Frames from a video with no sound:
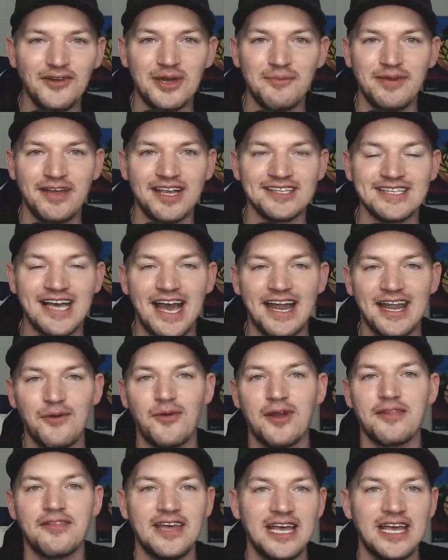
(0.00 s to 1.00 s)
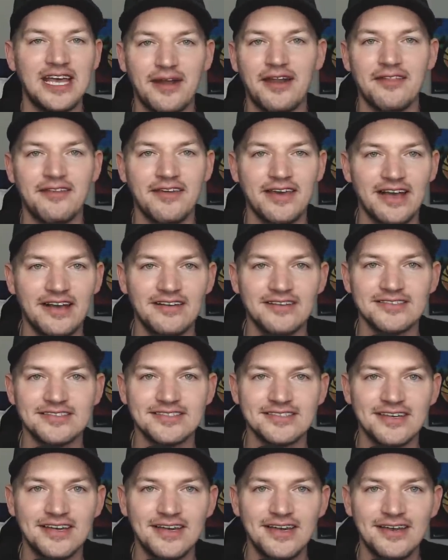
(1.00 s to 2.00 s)
it because I didn't want to think about anything
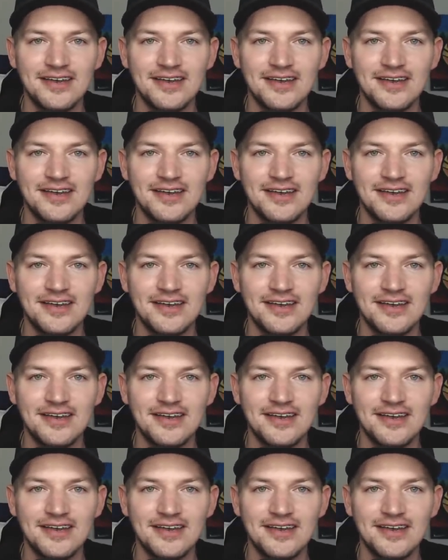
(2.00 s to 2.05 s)
else.